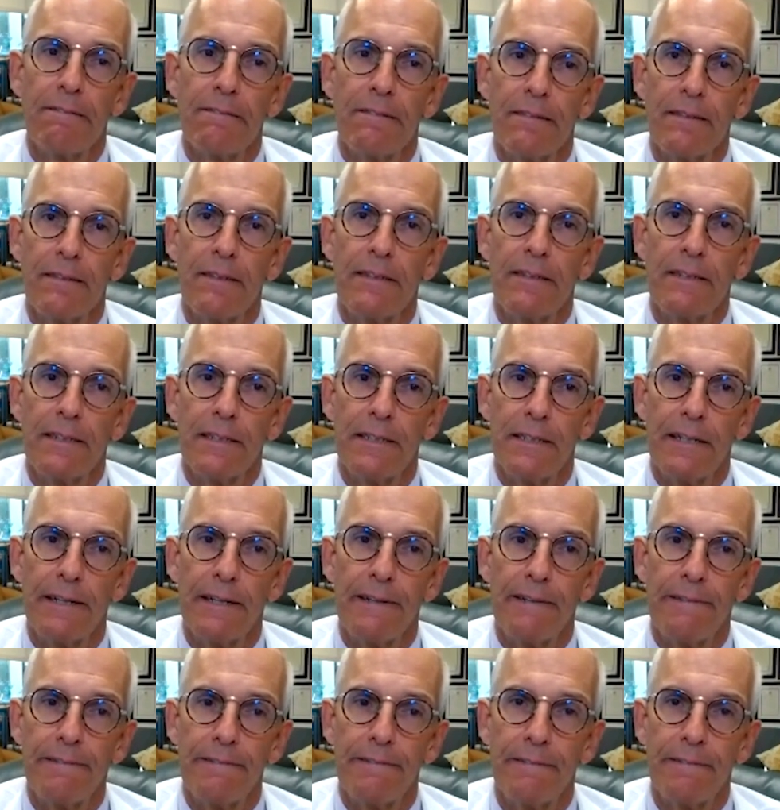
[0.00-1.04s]

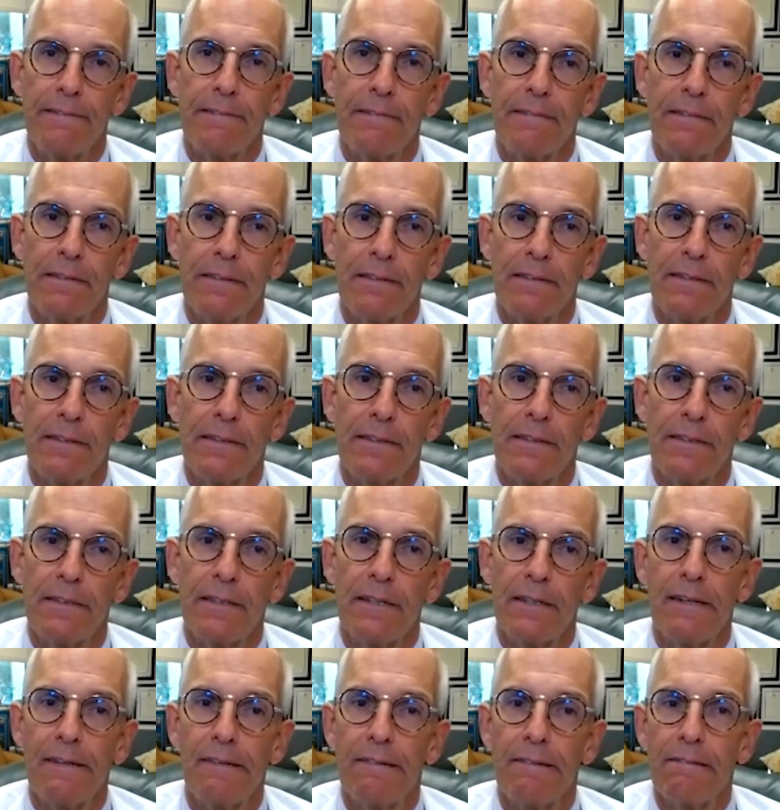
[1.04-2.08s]

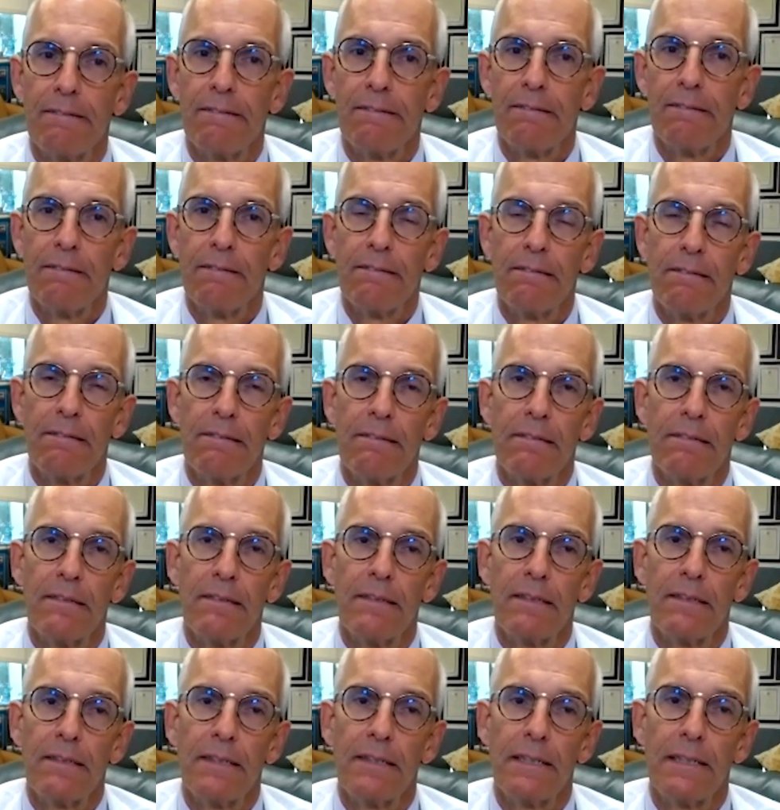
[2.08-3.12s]

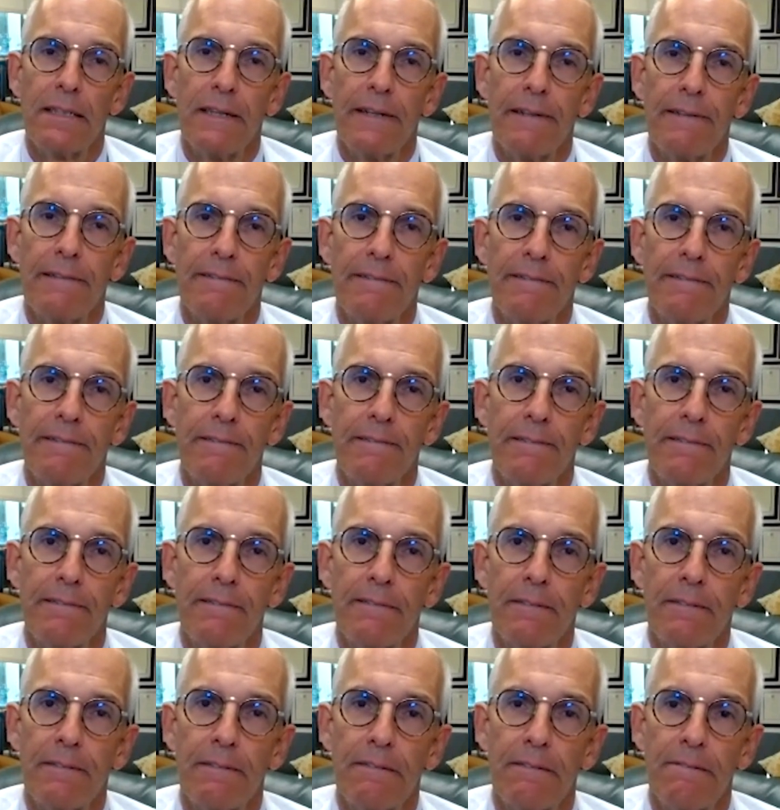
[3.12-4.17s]

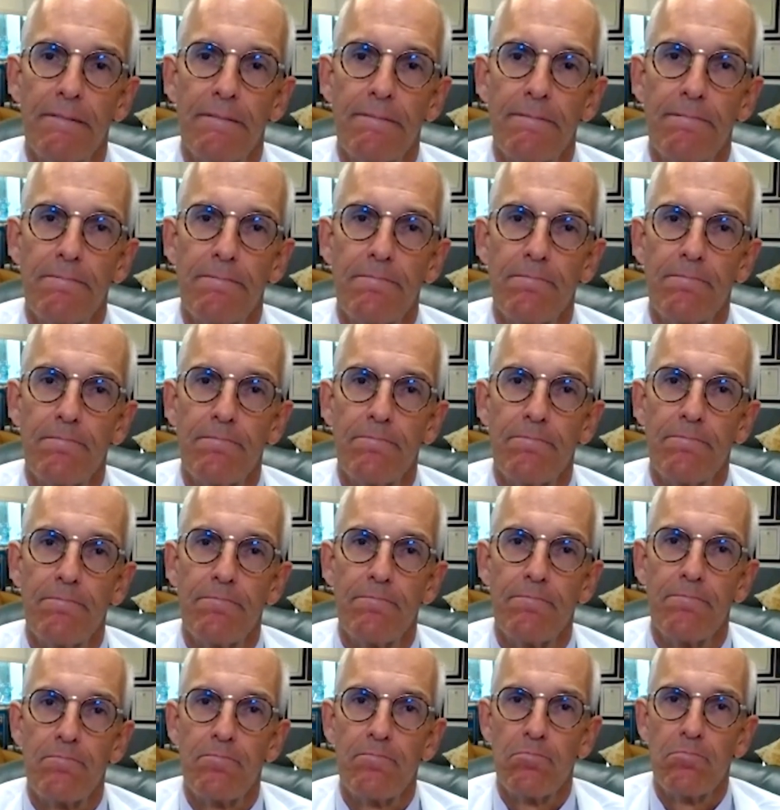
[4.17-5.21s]

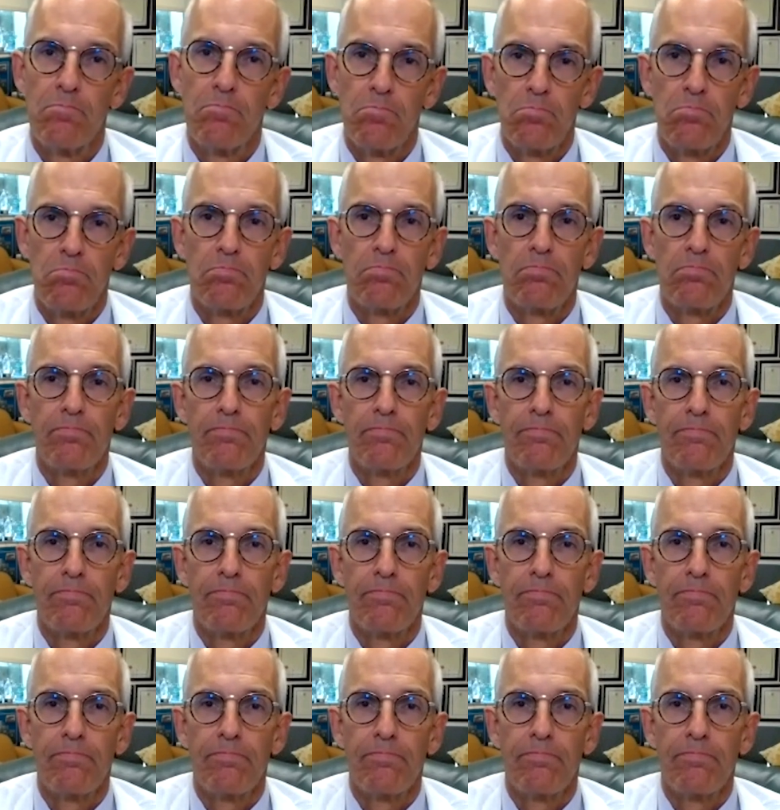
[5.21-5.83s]
(not speaking)